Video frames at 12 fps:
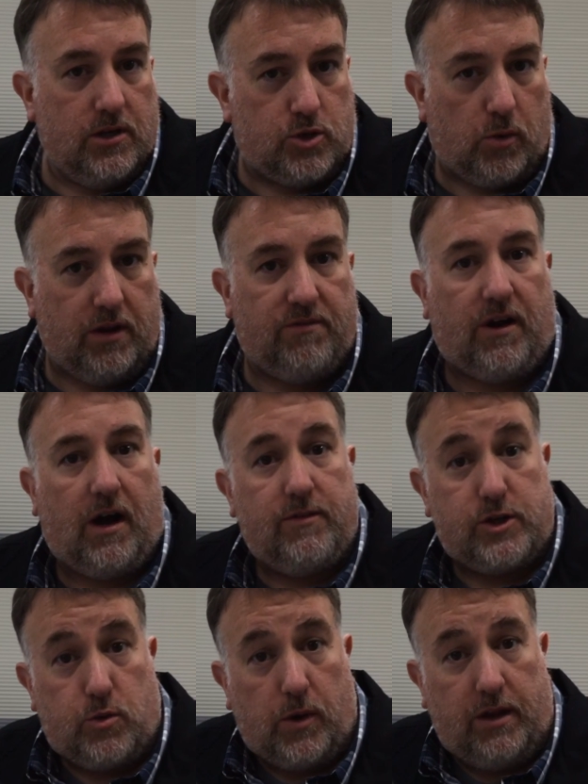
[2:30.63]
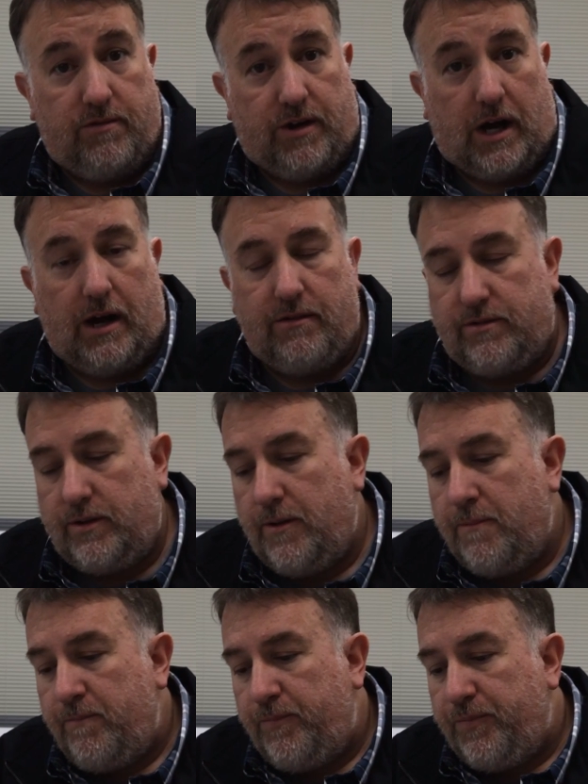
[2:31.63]
25 and 25.
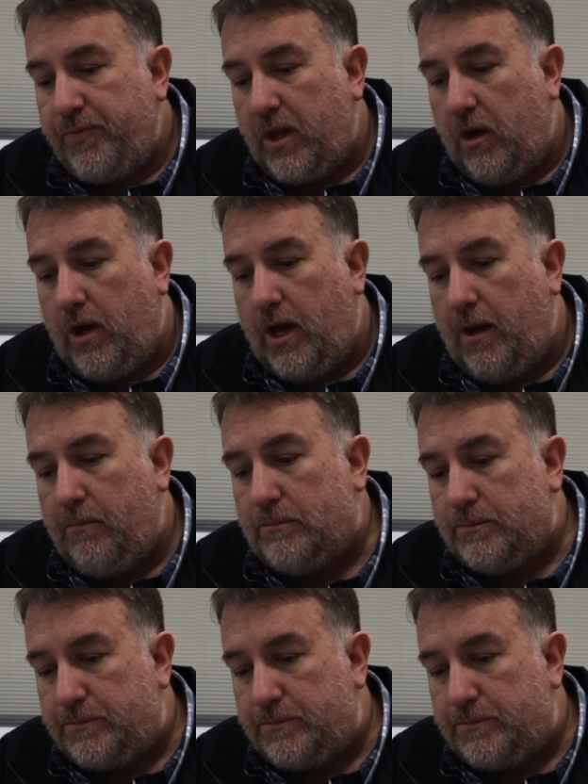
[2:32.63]
Okay?